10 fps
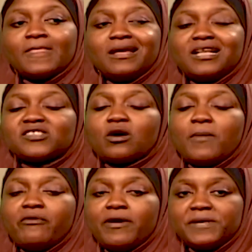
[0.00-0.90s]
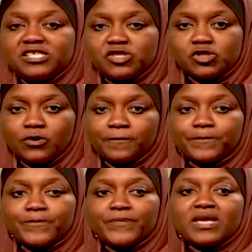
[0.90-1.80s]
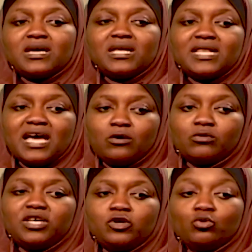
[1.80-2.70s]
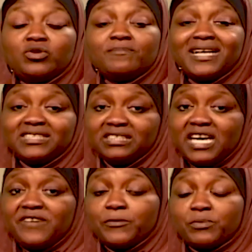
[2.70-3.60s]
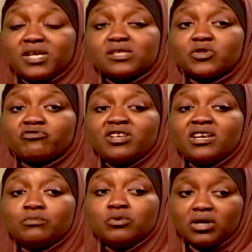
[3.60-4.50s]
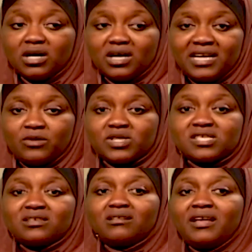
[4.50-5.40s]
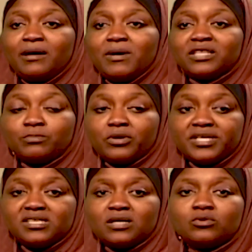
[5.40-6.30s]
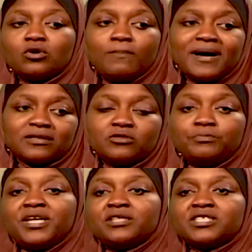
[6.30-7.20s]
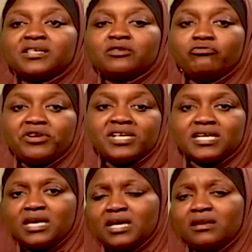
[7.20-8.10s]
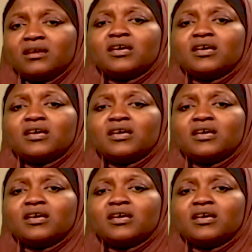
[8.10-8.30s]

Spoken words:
Now let's talk about repetition. Now, you would imagine that if a person was reading a book and he wasn't clear about a point, he would go back to the page and then read it again.